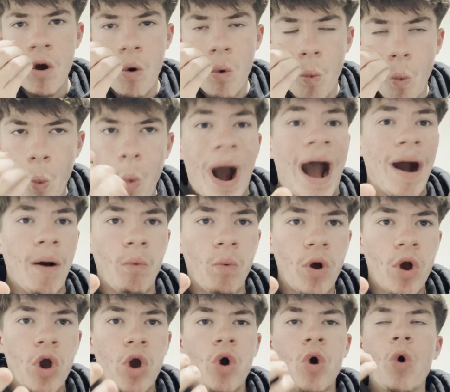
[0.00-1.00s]
Wow.
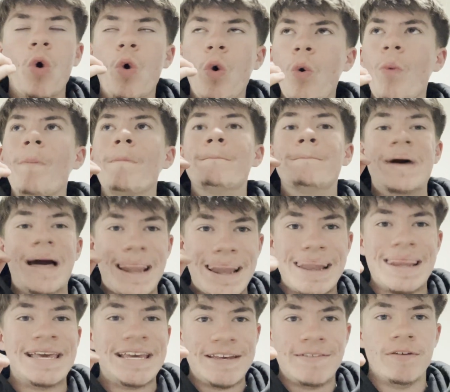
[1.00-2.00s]

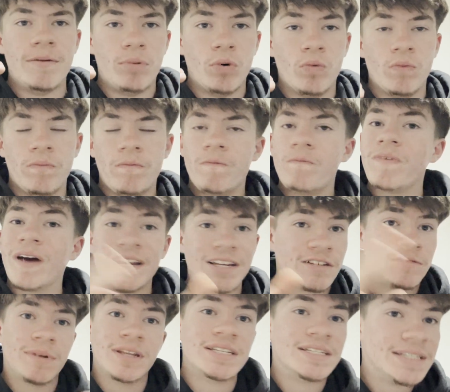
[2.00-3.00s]
Unbelievable.
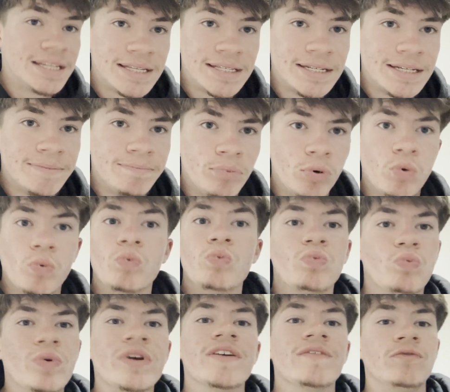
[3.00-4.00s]
Thanks, Man City,
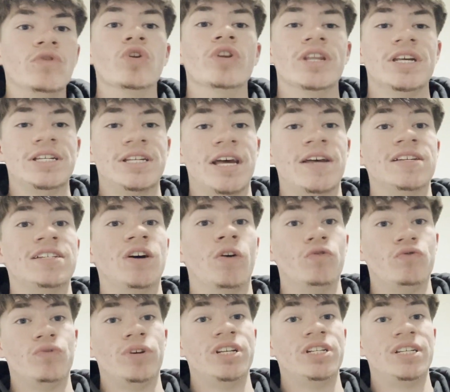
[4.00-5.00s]
but we have done this
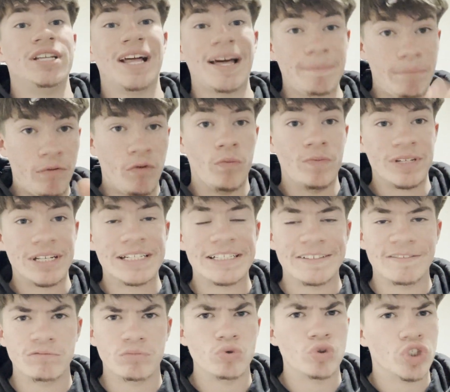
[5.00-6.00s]
ourselves, realistically. That performance against
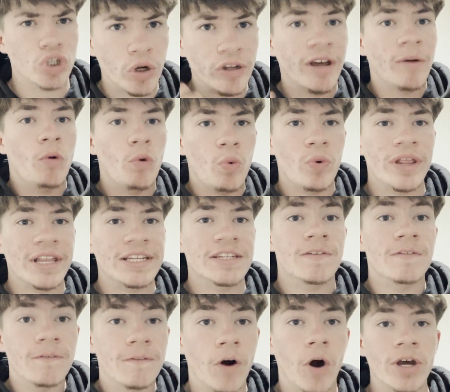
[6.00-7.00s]
Liverpool showed that we're willing to
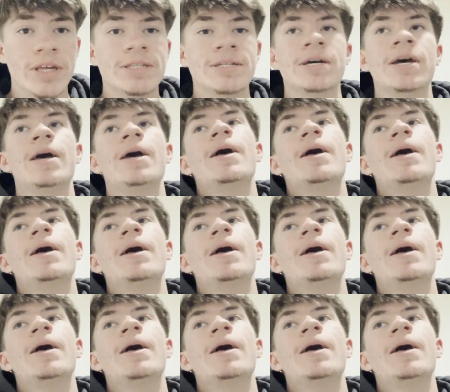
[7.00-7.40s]
fight.